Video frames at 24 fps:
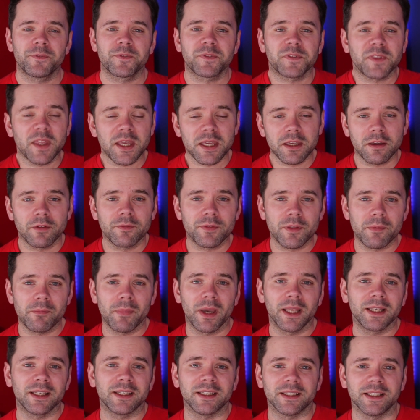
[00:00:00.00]
think of the
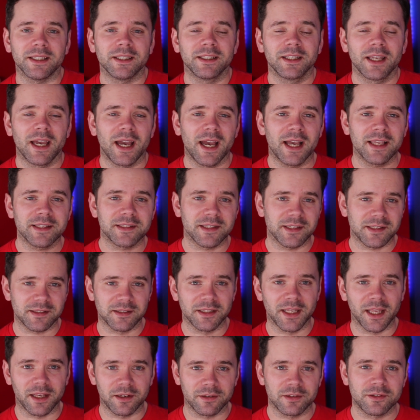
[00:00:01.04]
melody as it's
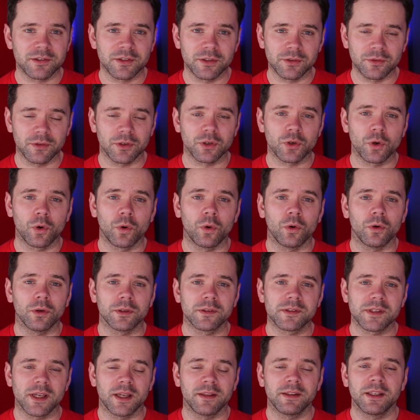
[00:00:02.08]
linked to the
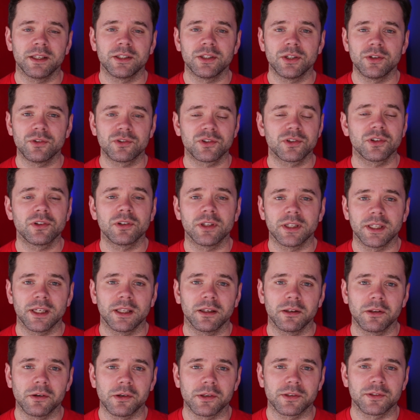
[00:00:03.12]
chords and then you shouldn't
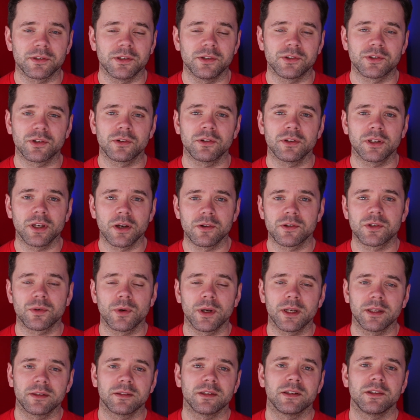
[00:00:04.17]
get lost you shouldn't go to
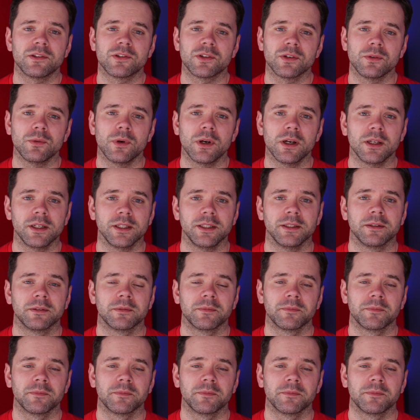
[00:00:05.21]
anything too early